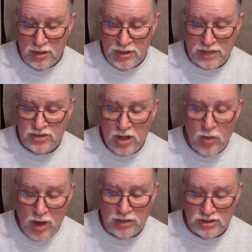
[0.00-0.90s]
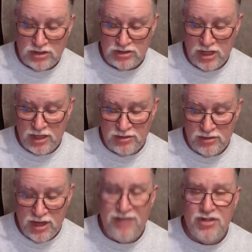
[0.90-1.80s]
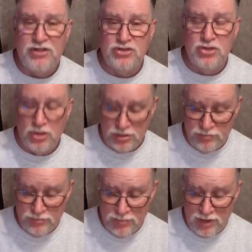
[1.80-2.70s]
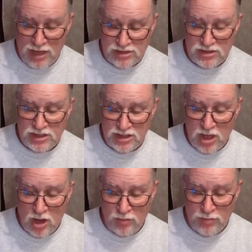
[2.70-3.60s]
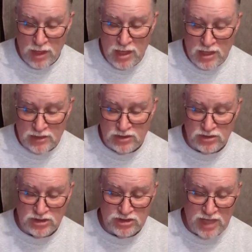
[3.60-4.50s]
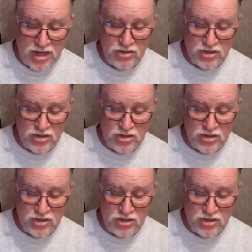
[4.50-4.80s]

That's all right, she said. Everything's good. I just need to go. So she saddled the